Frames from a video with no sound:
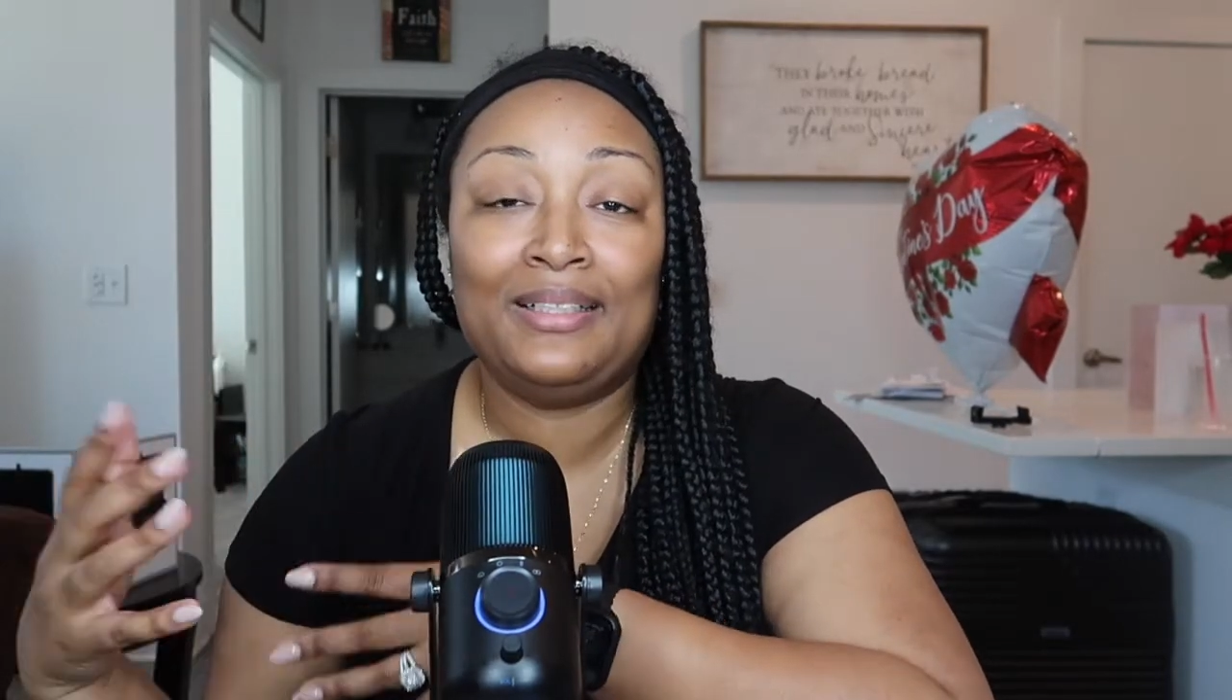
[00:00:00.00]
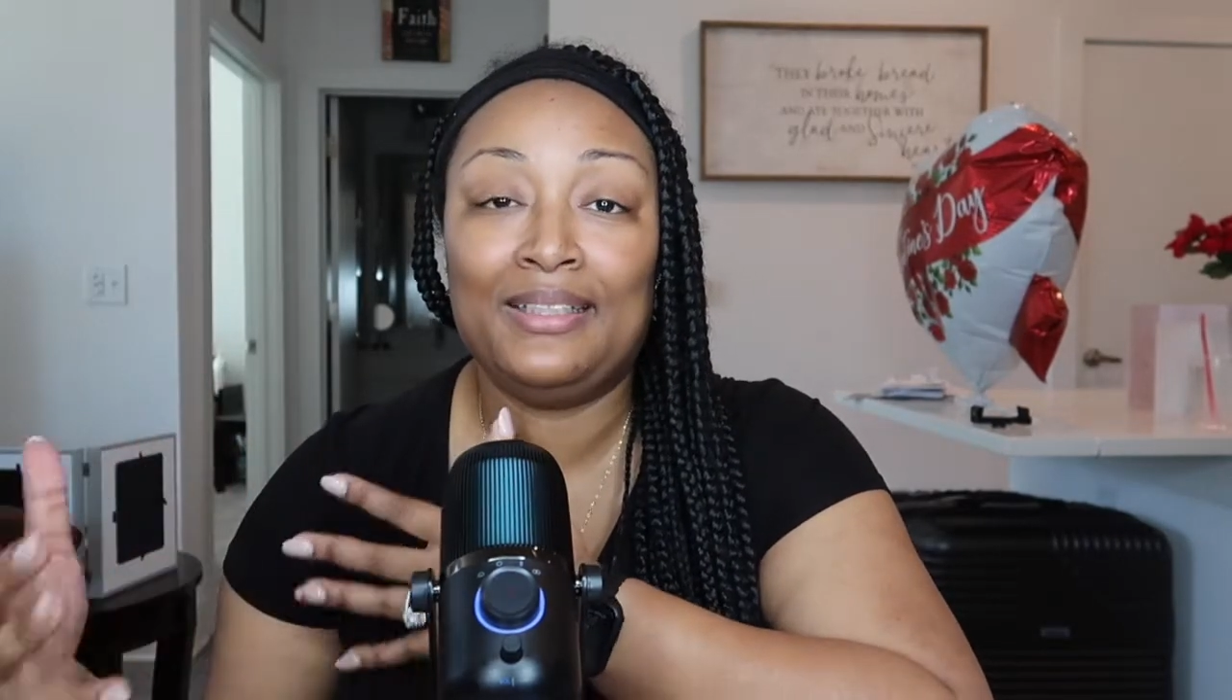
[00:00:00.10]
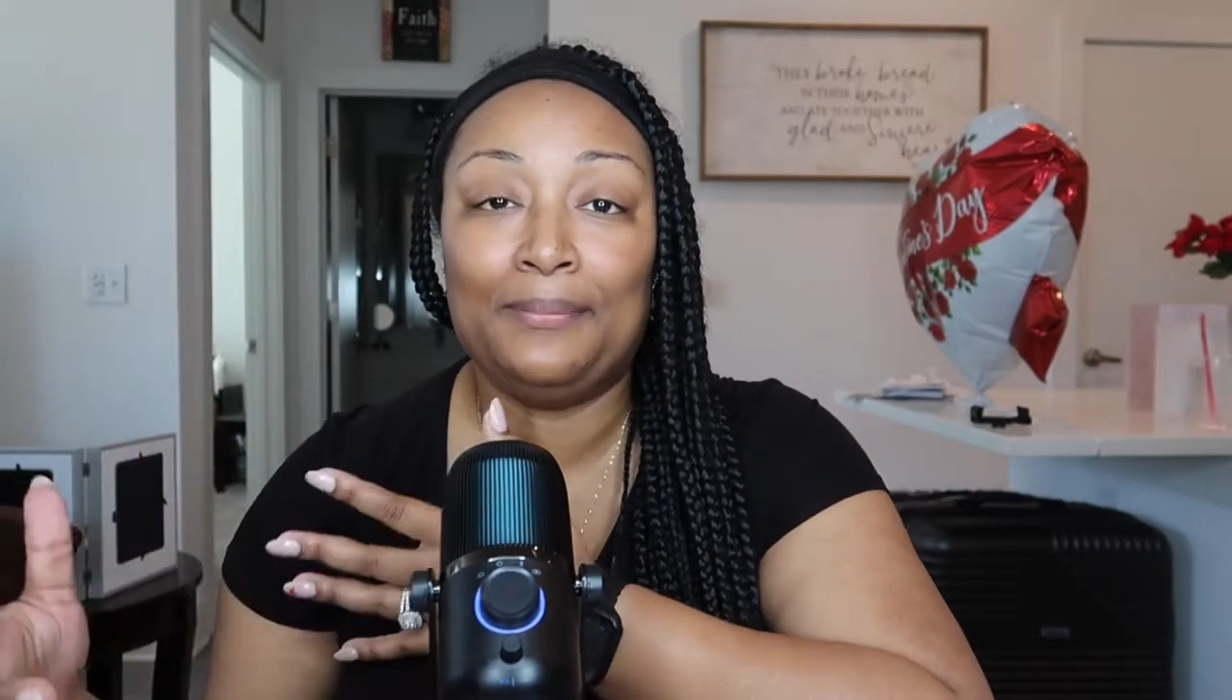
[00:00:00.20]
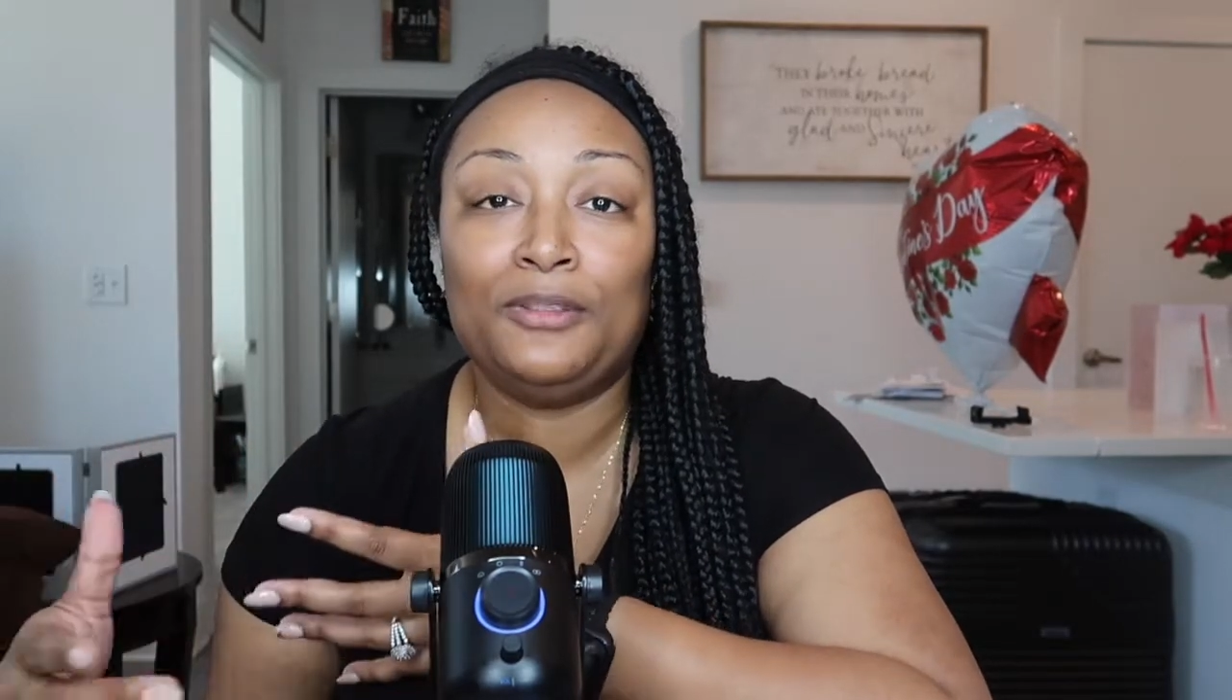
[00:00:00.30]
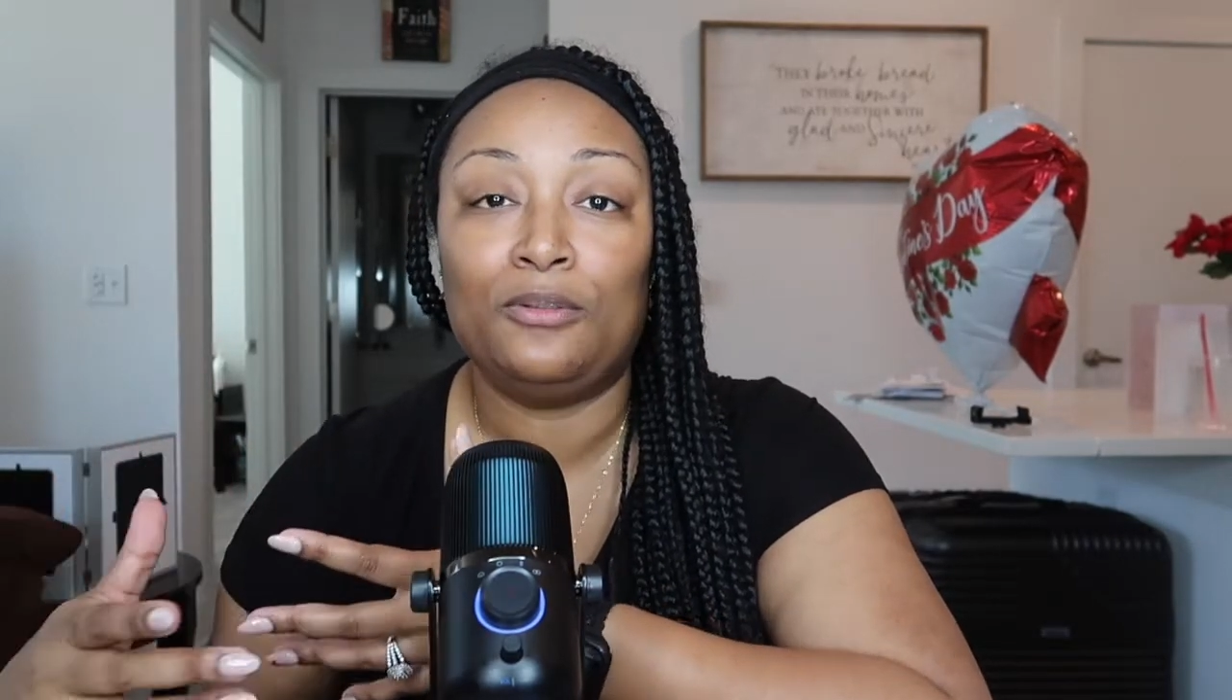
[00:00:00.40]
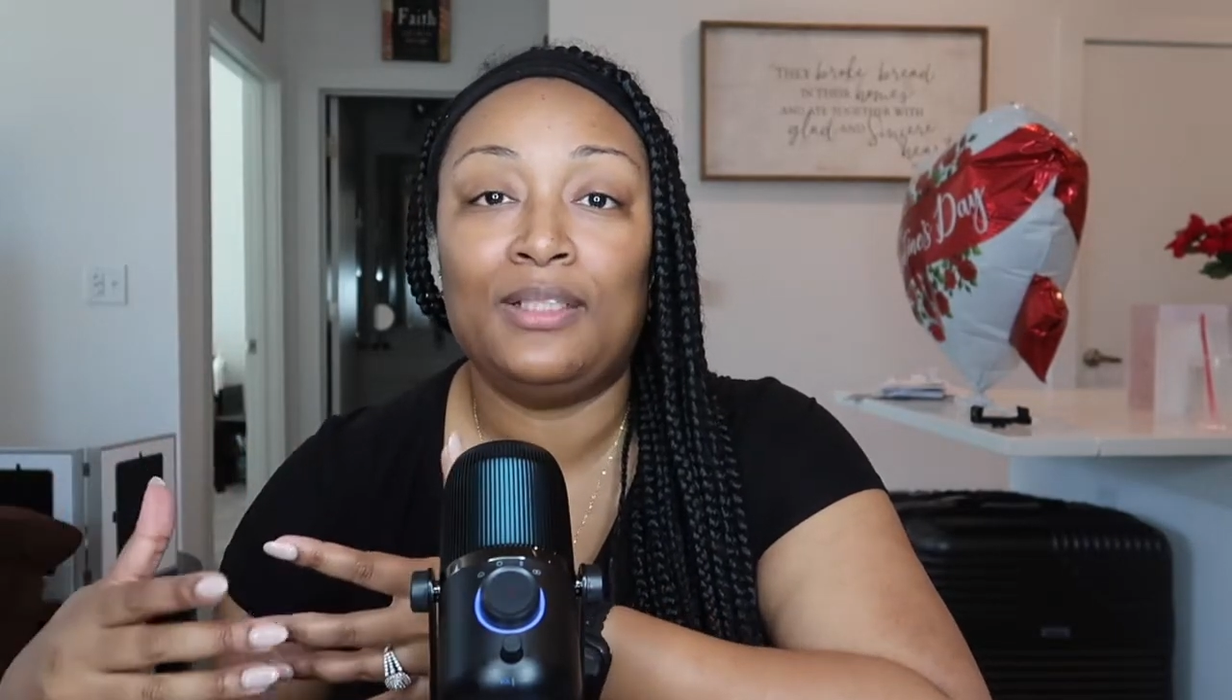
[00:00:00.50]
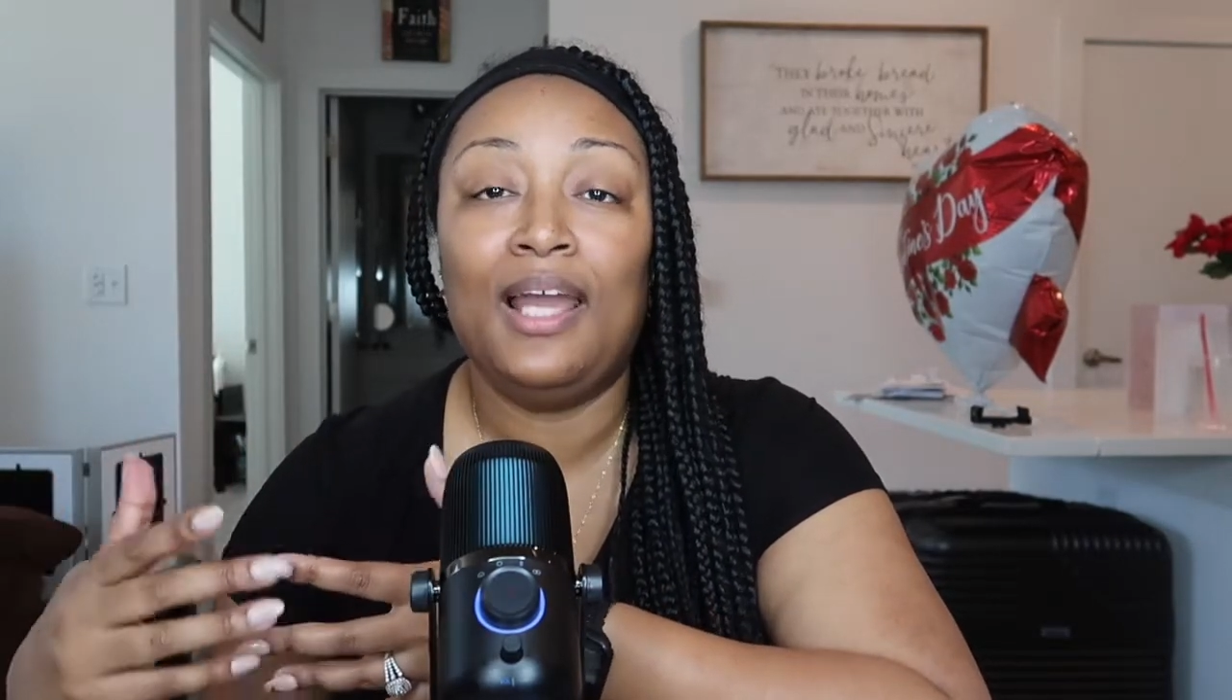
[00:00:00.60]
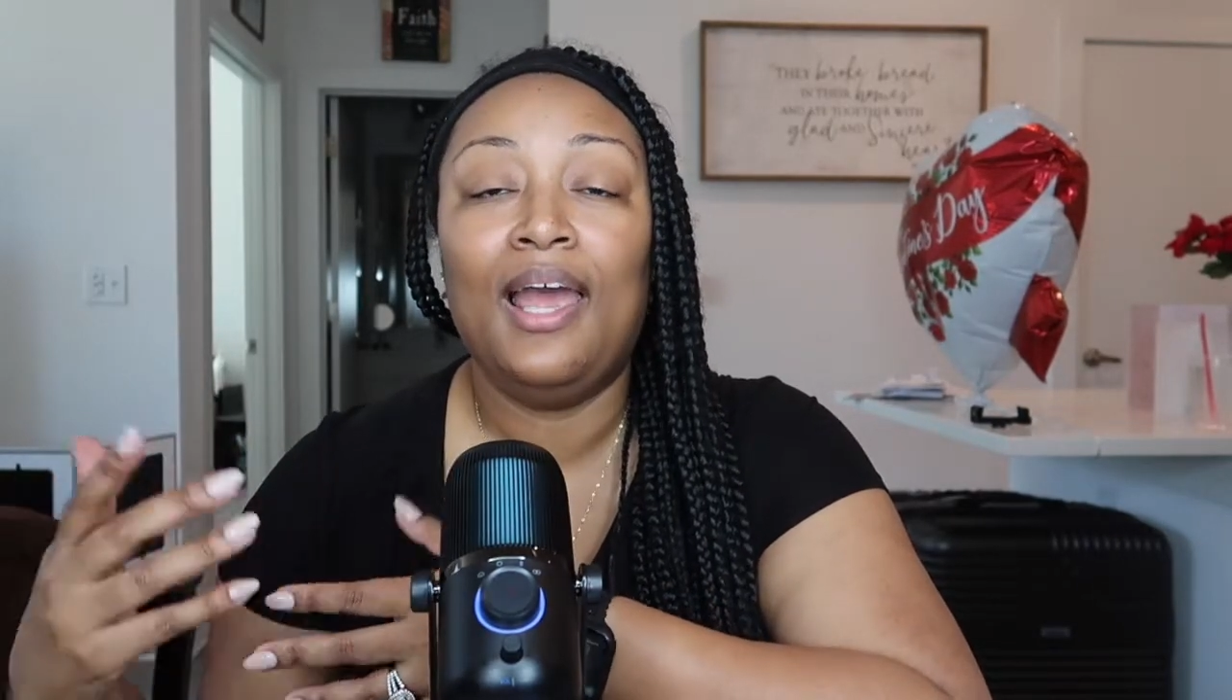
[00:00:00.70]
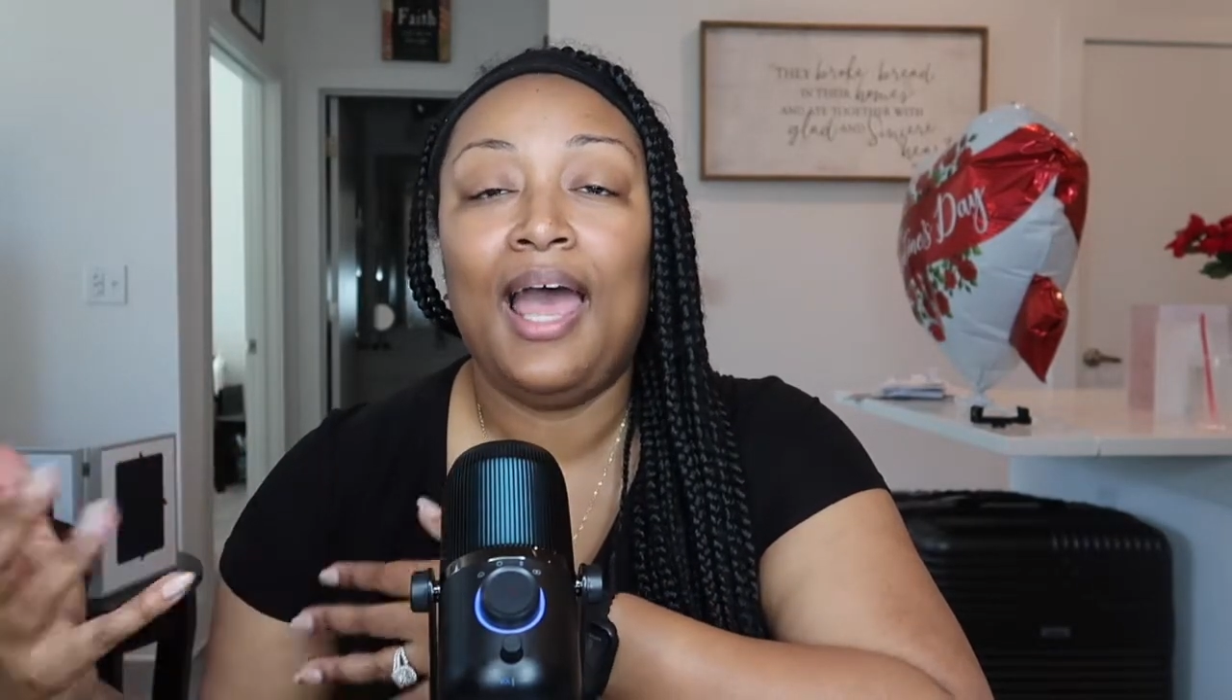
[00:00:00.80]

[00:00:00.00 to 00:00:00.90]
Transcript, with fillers: tips on